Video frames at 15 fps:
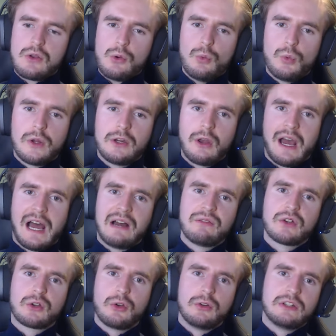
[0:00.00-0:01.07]
when you have
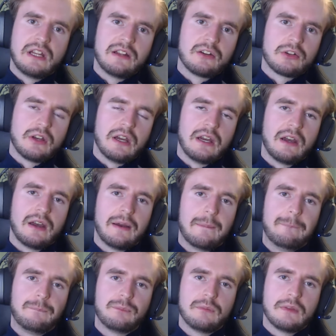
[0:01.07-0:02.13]
good data
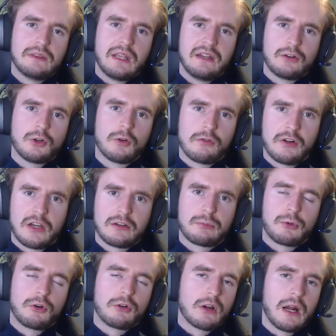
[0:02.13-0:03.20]
governance
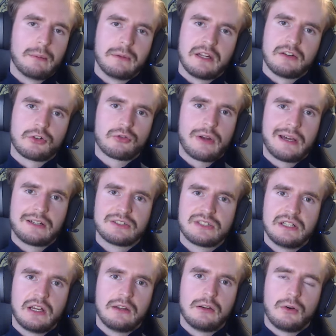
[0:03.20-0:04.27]
program, data
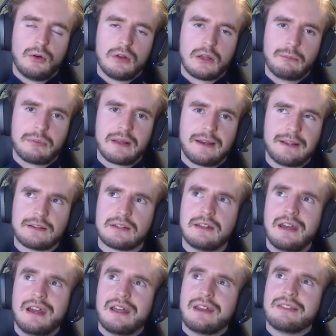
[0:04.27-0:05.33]
strategy, and all in place,
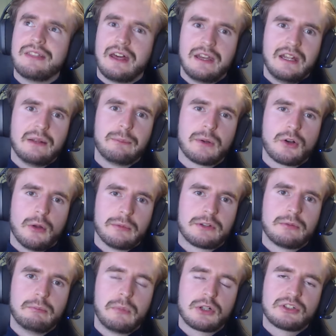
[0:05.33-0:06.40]
then it becomes
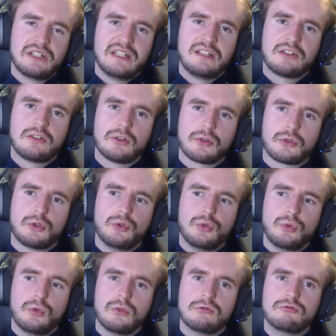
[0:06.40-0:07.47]
much easier
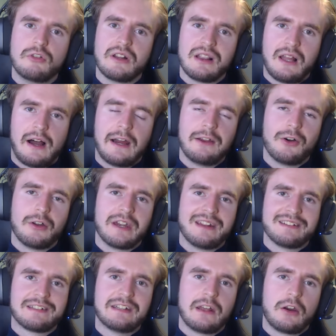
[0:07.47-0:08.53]
to rely on and
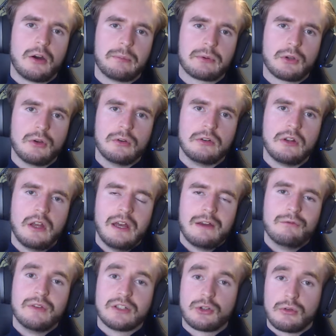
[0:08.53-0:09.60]
set up good
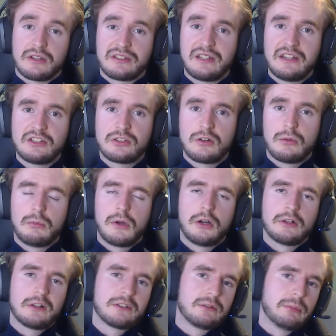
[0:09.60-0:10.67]
visualizational
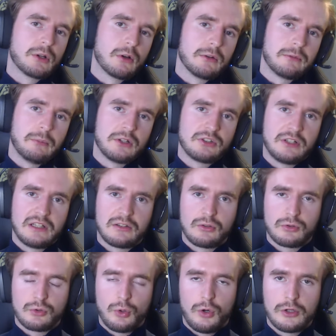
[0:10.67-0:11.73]
models. Becomes much easier
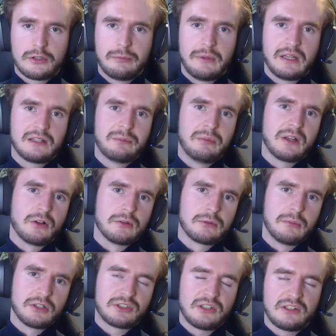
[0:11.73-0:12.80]
to automate. Becomes
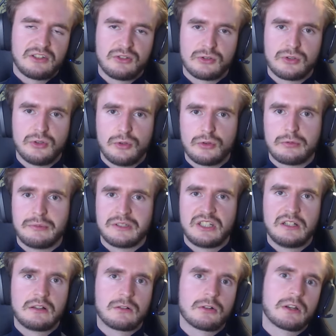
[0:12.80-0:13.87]
much easier to use
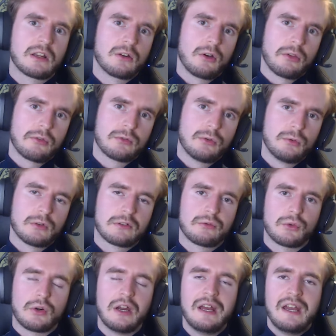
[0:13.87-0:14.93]
machine learning and other tools
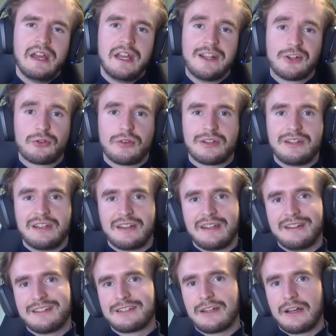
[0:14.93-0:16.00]
for interesting
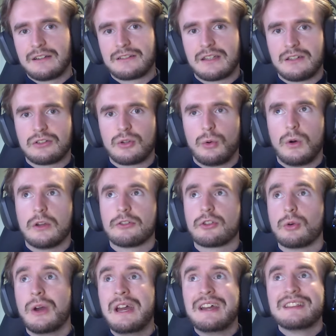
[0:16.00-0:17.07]
insights and so on.
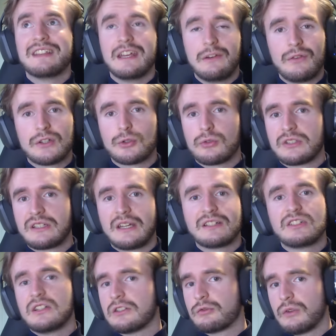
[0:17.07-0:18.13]
So data visualization
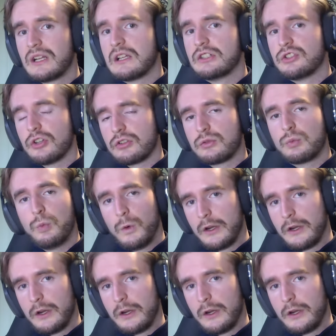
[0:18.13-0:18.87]
is really just one